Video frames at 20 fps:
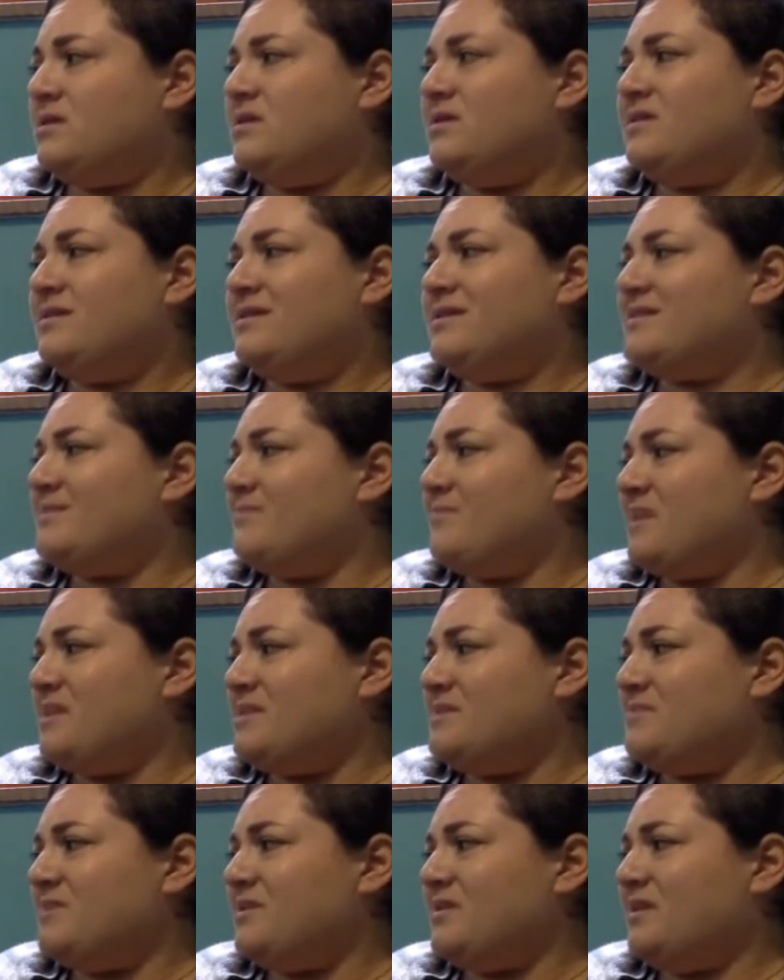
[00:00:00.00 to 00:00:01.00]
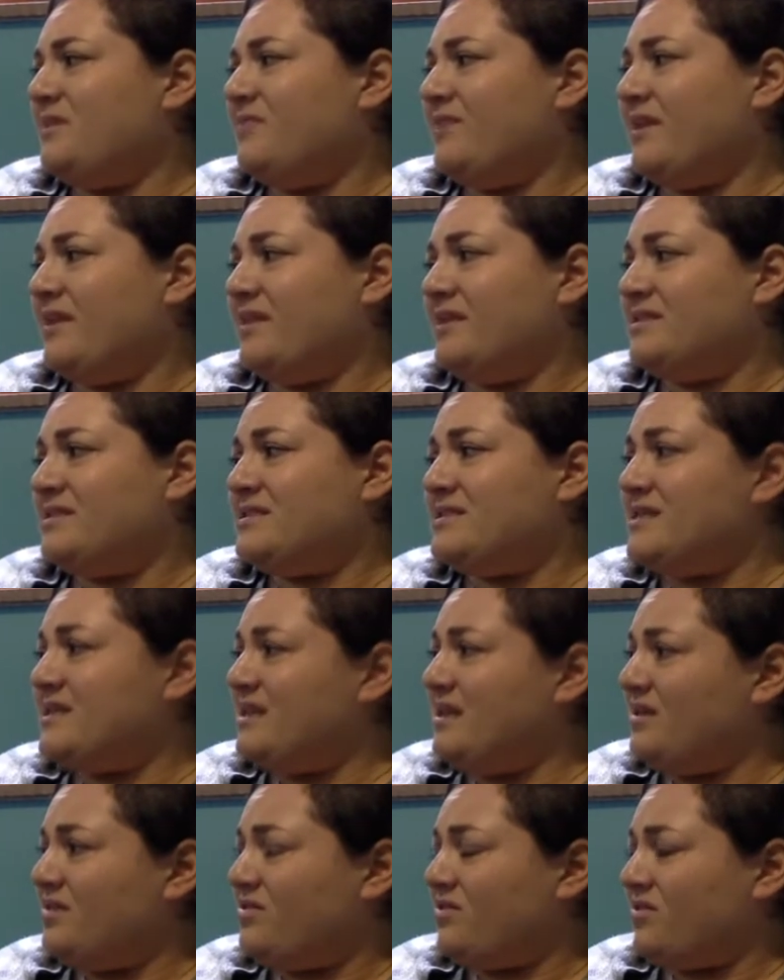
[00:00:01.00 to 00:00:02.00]
This must be living in the
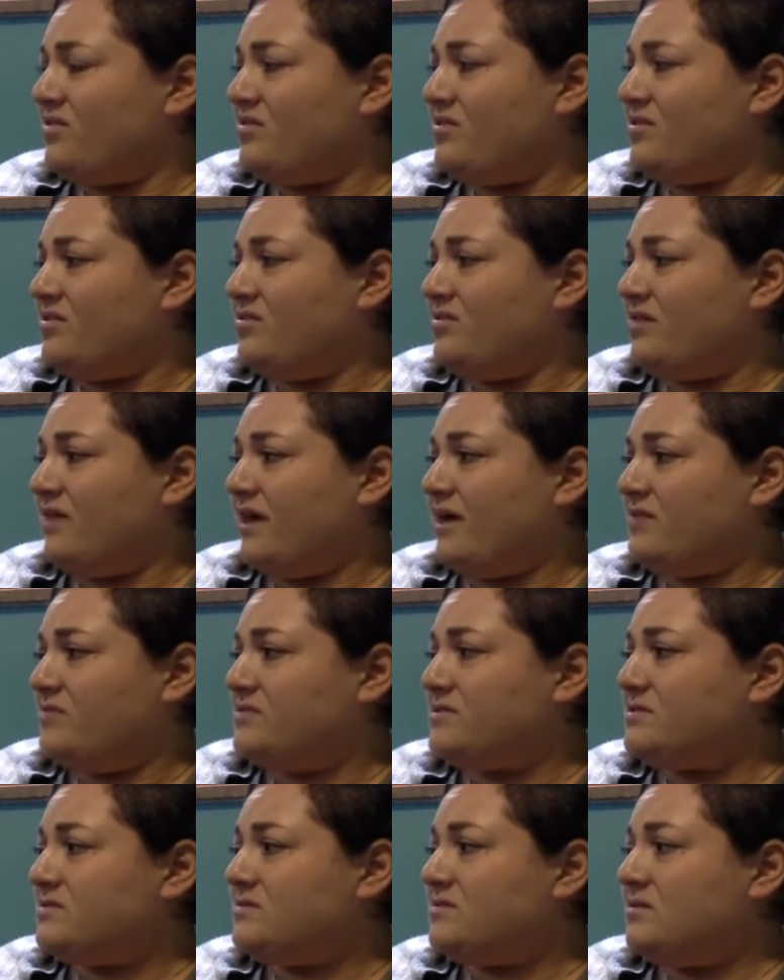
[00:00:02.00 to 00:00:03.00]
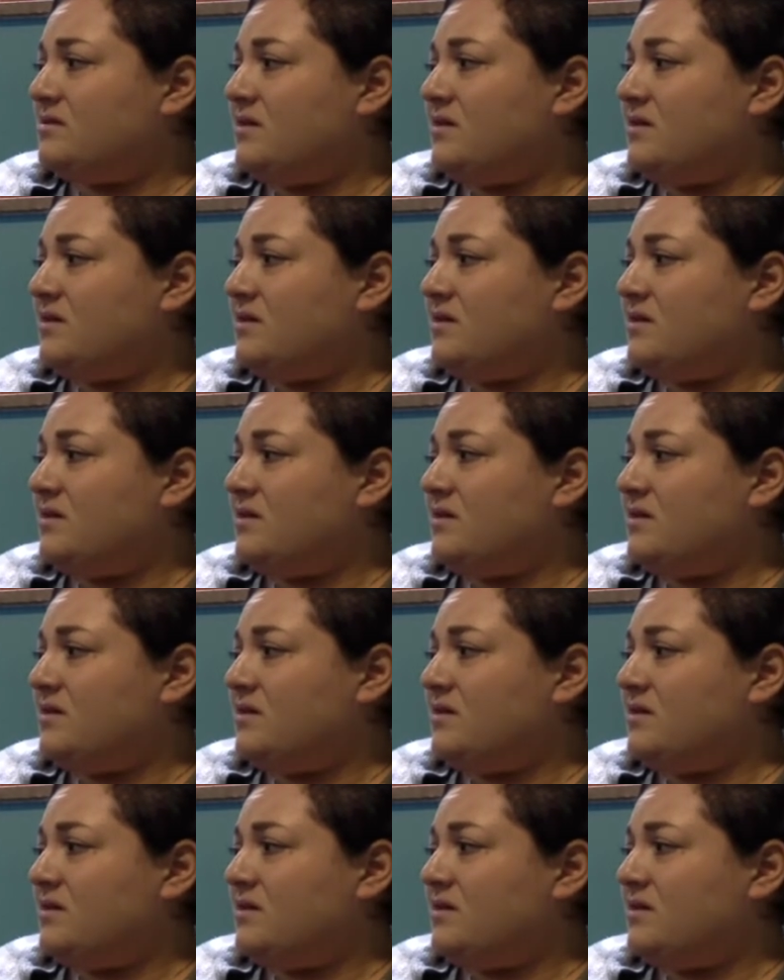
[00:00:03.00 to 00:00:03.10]
city, thought the little house,